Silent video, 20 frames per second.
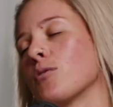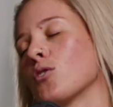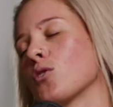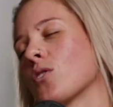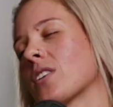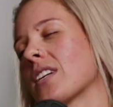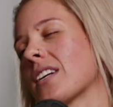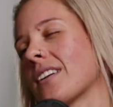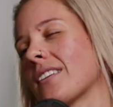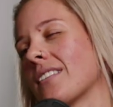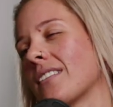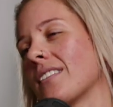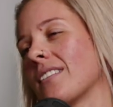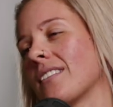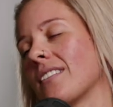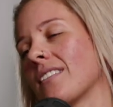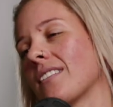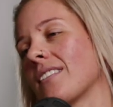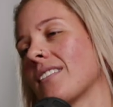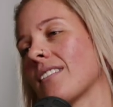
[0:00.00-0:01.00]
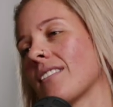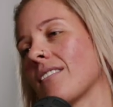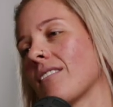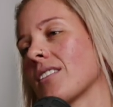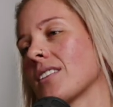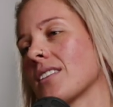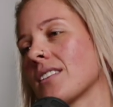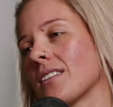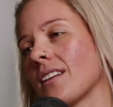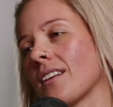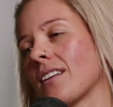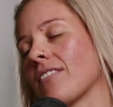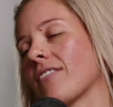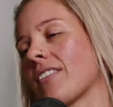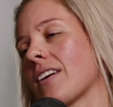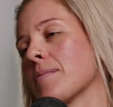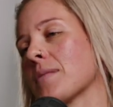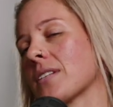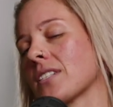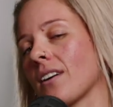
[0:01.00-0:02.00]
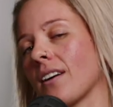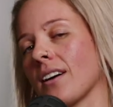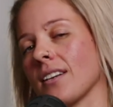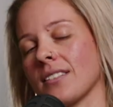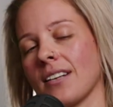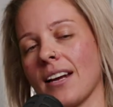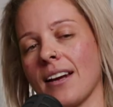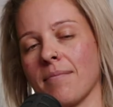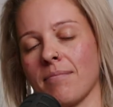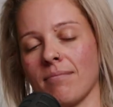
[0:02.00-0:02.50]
Jordan, what's the famous guy's name?